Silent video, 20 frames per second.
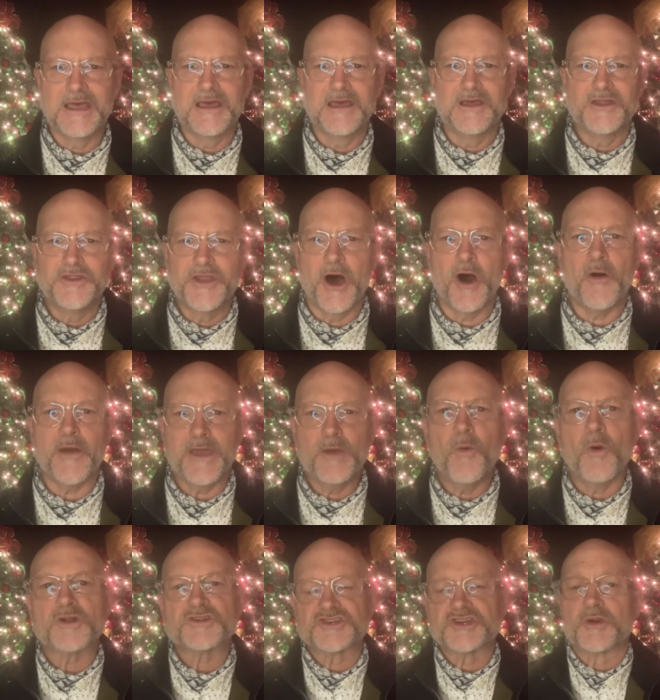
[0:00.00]
No, He
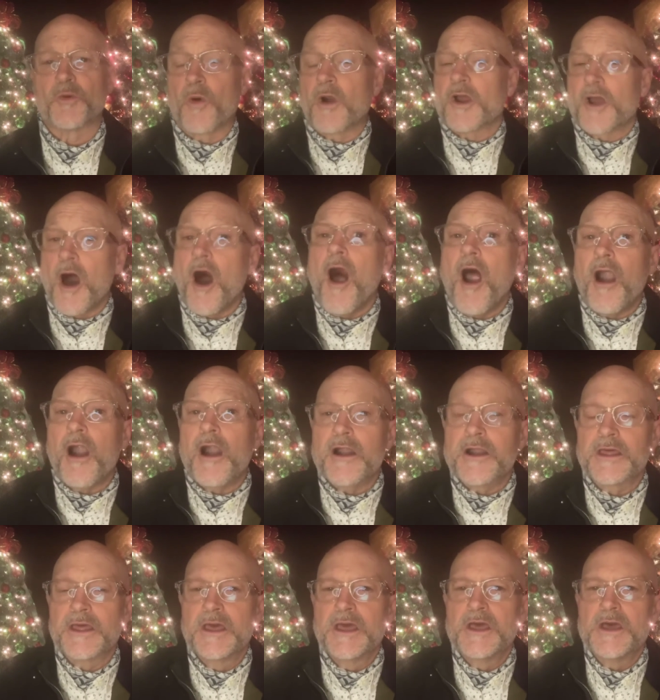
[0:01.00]
wants you to work
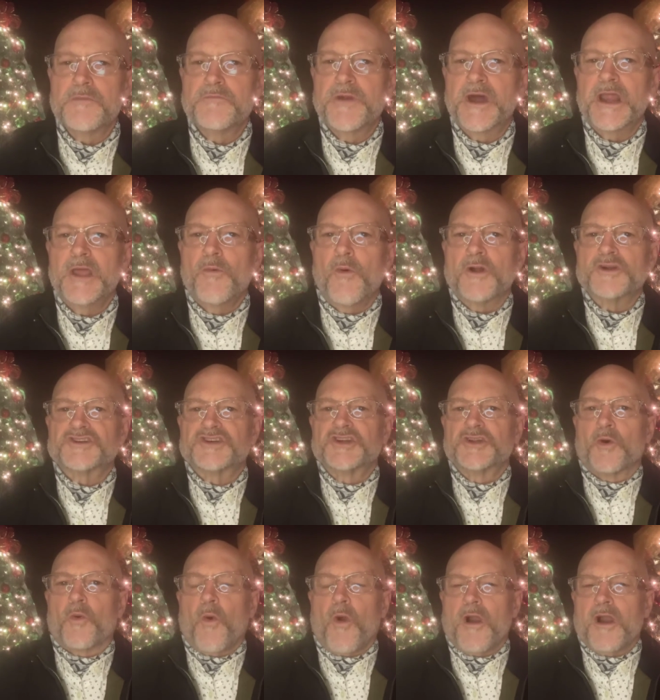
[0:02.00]
hard but He wants you
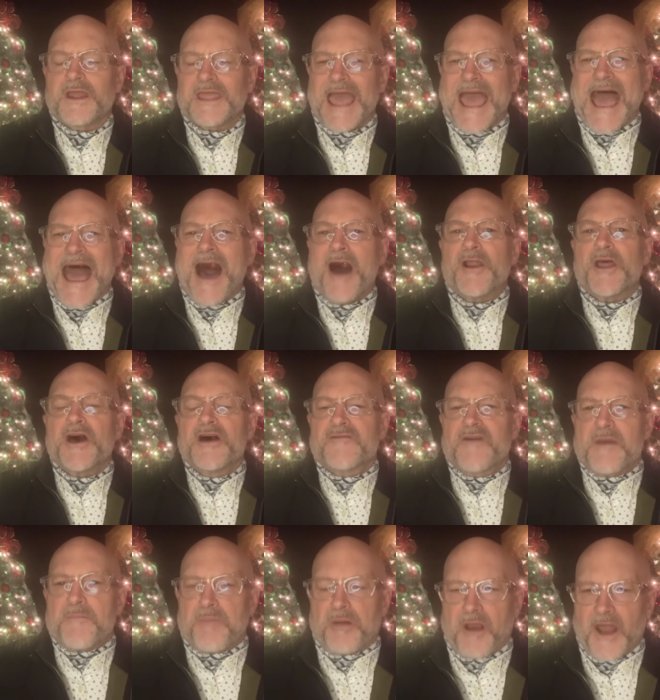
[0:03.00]
to work out of
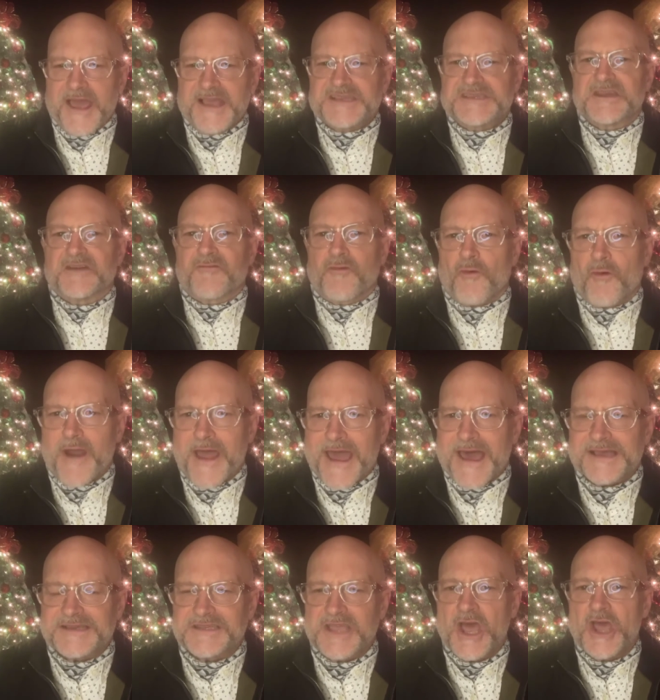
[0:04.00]
a place of
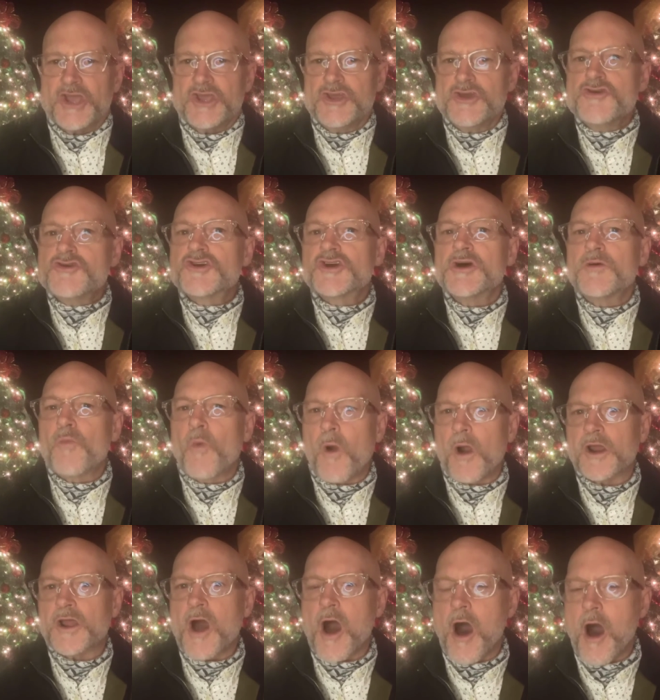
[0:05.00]
rest. You can
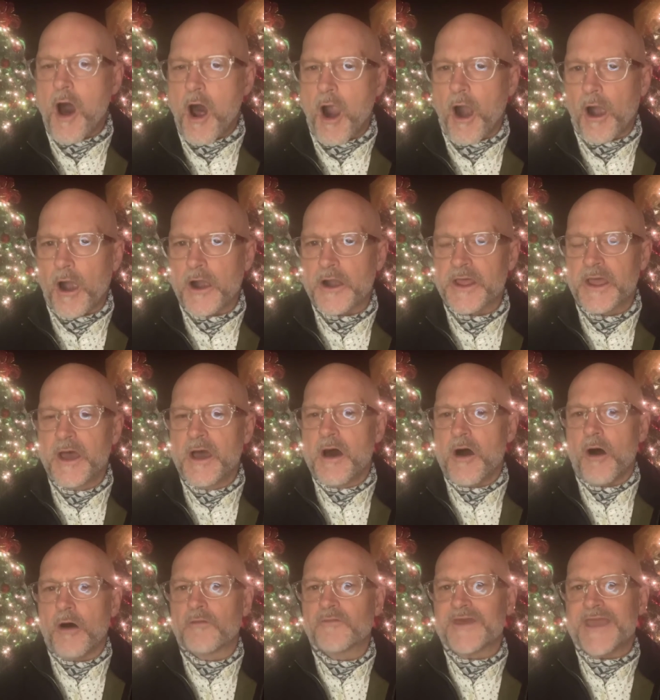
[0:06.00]
work hard
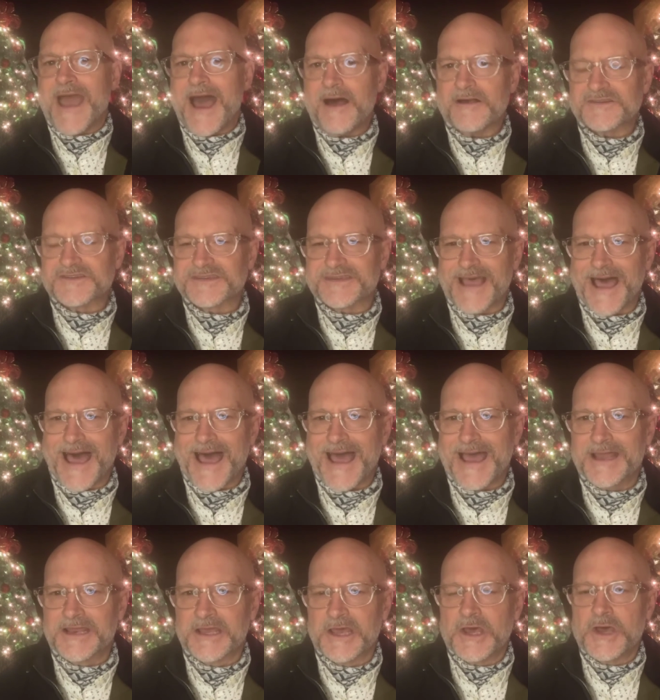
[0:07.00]
on the
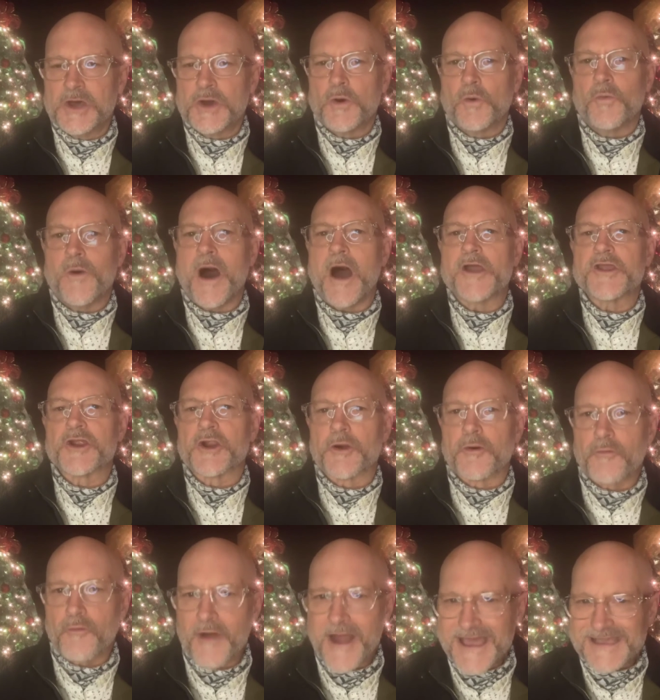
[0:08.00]
outside while you're
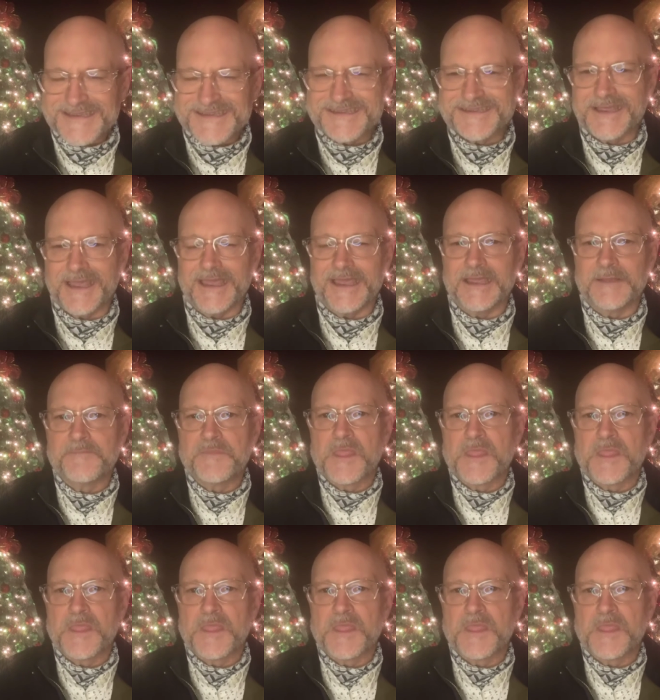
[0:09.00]
resting